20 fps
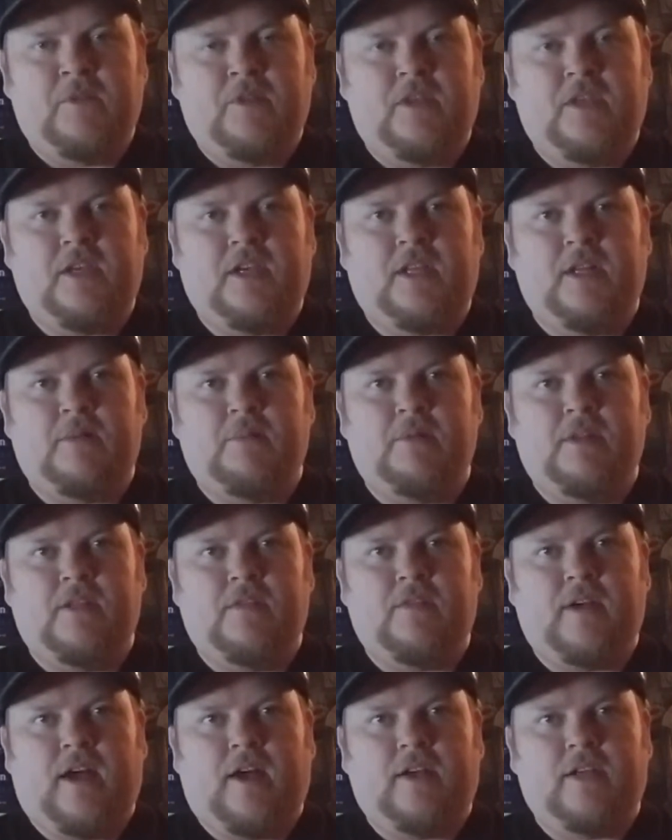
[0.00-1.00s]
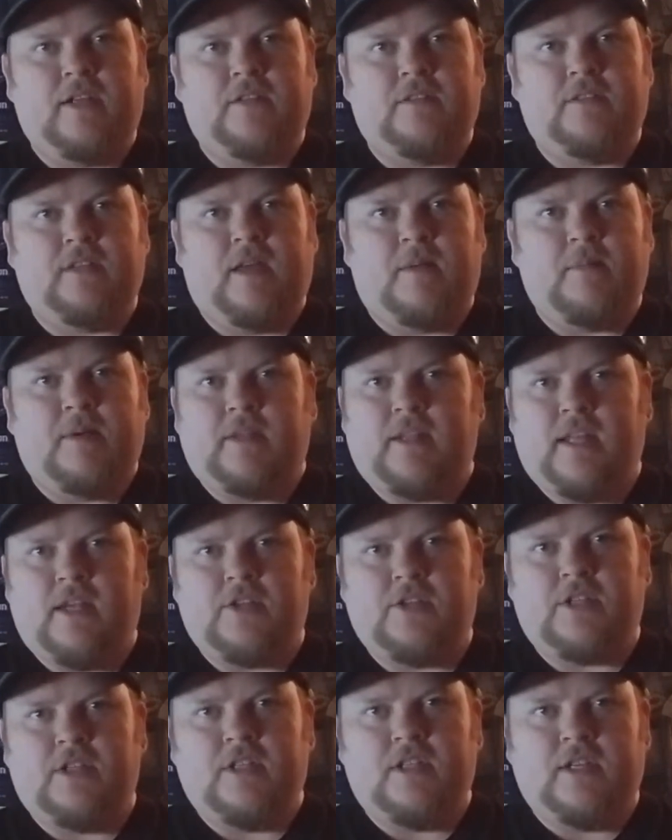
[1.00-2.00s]
he couldn't believe how easily I made that
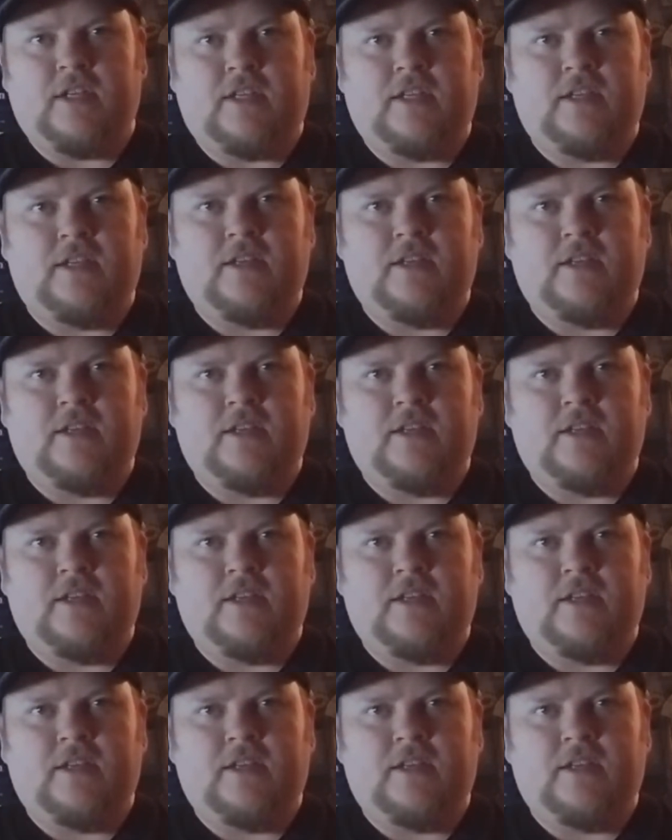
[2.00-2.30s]
shit look.